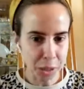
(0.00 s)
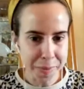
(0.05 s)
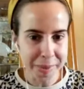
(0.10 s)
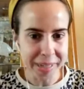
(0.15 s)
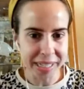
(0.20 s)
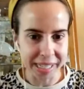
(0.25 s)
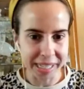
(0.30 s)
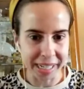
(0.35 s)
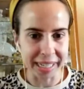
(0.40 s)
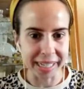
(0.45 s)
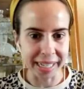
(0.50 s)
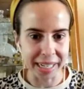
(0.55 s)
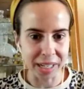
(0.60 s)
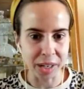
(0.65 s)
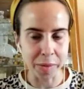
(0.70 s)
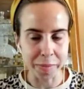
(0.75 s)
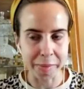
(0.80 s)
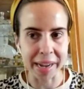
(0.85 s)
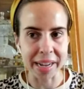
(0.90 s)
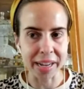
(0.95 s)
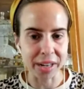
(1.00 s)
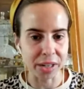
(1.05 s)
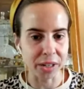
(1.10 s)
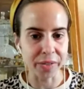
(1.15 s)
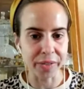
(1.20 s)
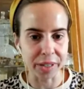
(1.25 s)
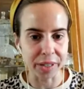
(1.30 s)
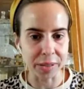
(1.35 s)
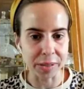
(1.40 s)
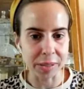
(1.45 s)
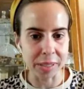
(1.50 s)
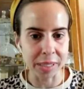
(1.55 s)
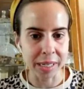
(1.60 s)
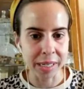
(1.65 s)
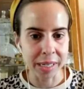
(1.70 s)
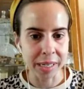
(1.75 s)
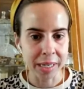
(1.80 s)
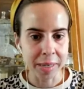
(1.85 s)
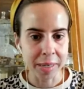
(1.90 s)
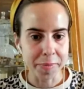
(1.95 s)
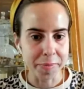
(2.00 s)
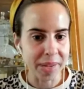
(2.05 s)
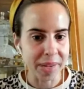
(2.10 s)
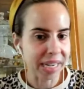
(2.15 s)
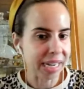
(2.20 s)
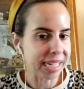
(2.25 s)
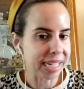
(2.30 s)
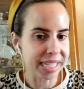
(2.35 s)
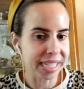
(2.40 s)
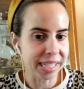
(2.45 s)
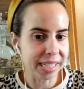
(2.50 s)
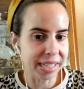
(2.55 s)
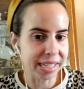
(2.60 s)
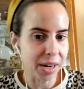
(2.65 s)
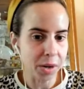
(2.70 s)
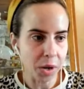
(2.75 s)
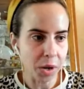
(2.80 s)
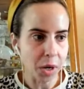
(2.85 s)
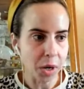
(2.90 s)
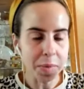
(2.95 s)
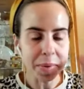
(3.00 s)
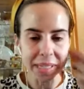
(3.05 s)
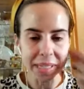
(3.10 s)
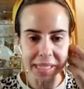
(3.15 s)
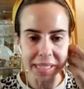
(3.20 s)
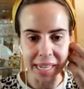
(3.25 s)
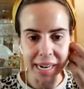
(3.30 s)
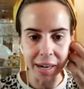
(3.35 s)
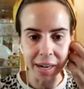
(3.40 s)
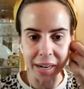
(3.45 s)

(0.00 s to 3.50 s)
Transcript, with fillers: be sitting in on my interviews because they're always there.